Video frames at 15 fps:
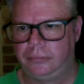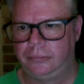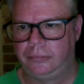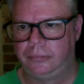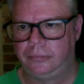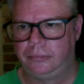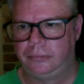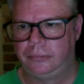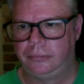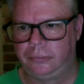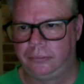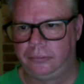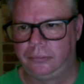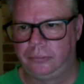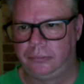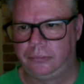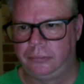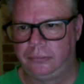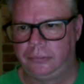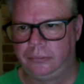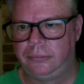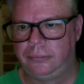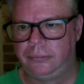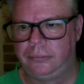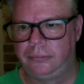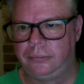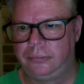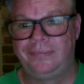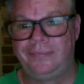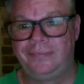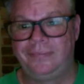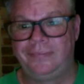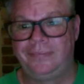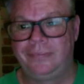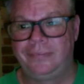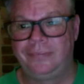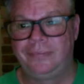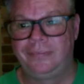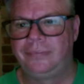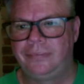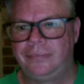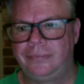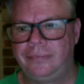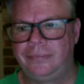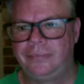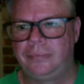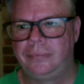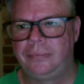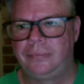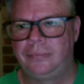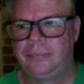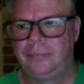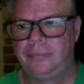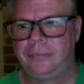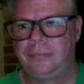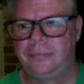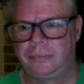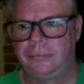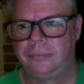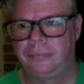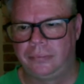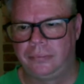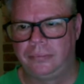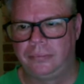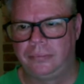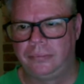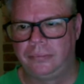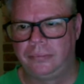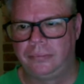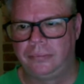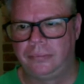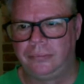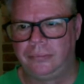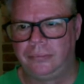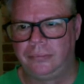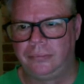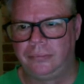The person shown says nothing.